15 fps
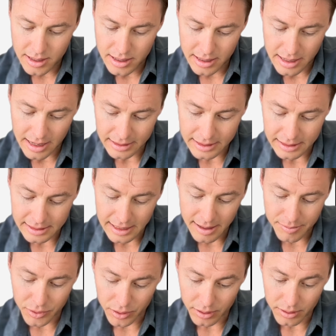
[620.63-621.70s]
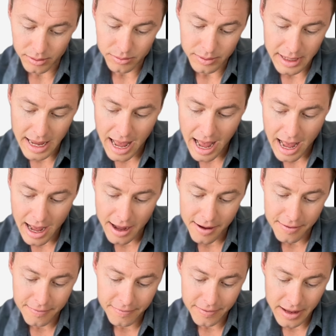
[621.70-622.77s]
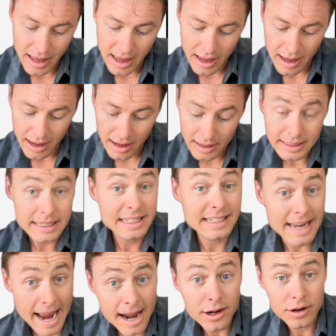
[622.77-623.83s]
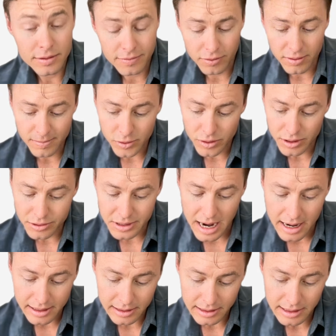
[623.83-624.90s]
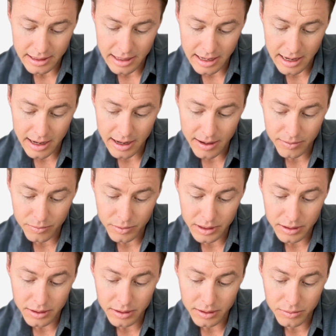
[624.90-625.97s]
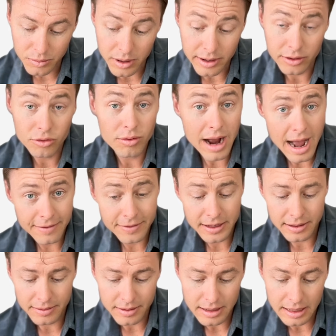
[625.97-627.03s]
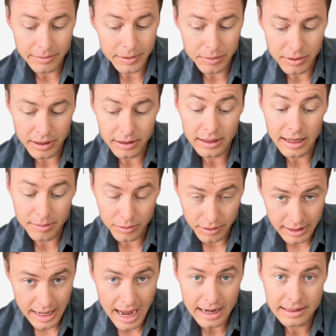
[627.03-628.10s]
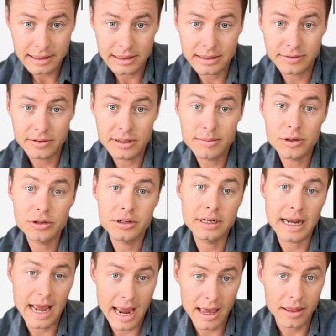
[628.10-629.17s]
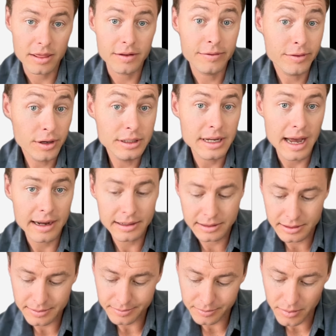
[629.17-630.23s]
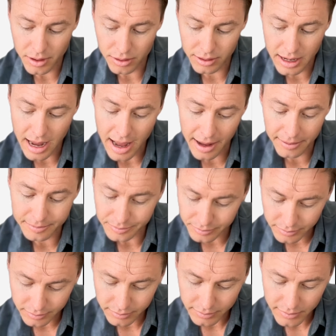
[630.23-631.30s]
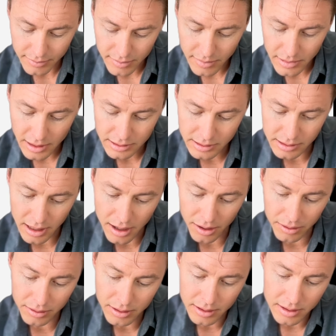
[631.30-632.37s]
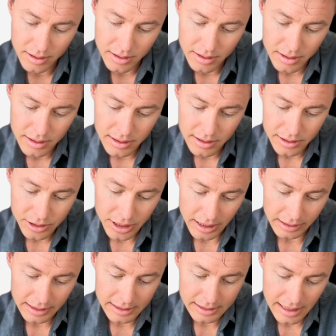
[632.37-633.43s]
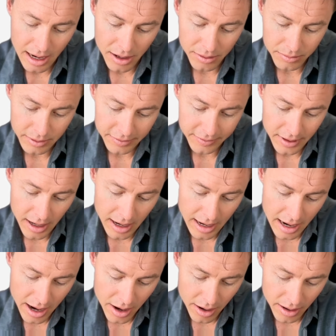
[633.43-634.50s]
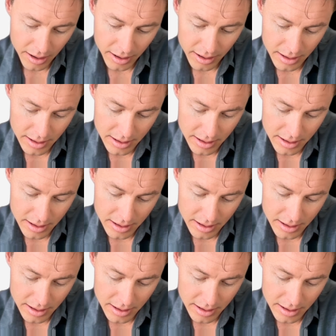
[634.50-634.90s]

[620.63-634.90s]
Next example, we have a standard form quadratic, and we want to graph it, and we want to label the axis of symmetry and the vertex. Okay, so check this out. We've got our